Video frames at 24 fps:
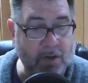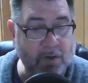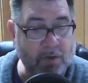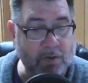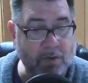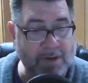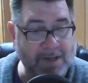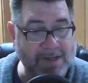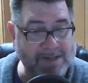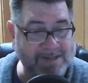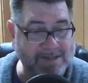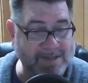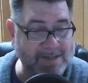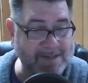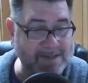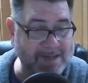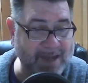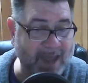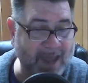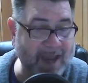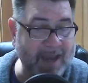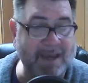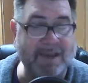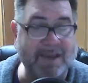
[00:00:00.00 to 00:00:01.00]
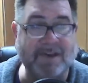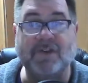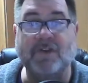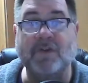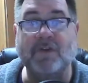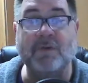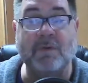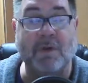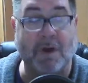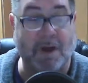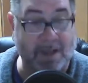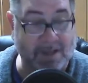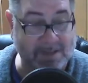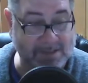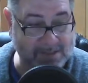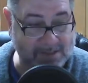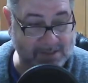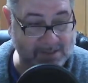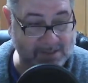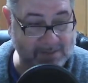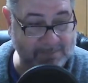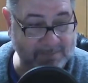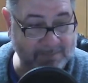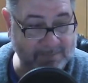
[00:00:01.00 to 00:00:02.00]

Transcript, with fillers: who is indebted to us.